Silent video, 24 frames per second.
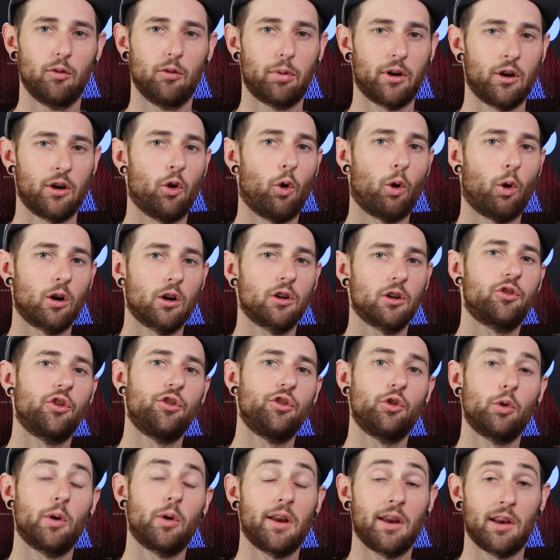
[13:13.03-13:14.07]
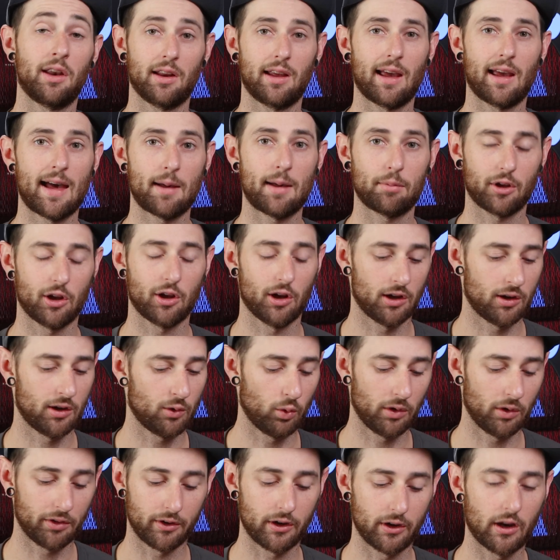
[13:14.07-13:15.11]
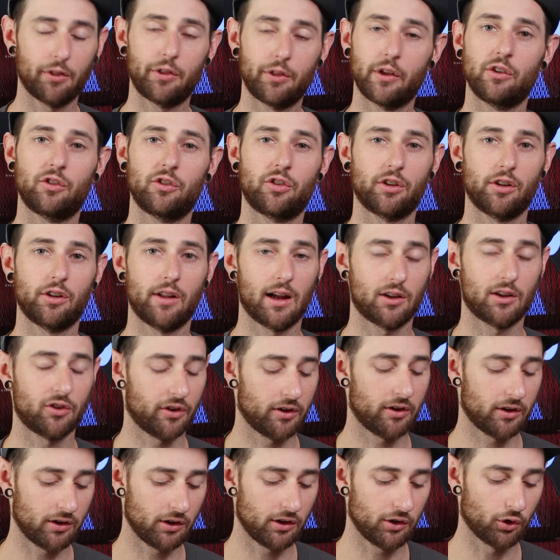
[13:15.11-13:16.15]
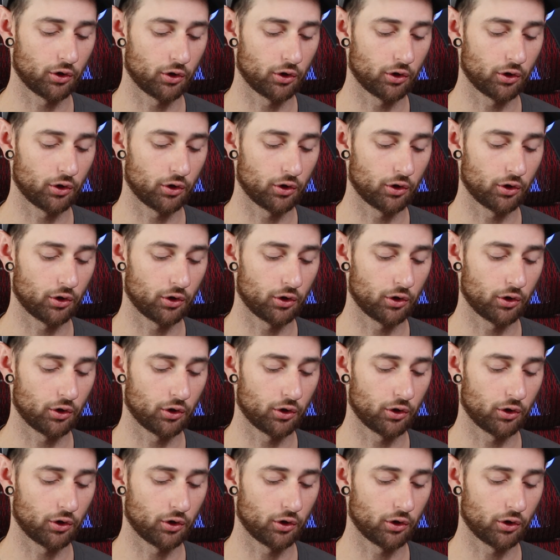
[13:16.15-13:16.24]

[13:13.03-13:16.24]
But in order to do it in CapCut with nothing selected,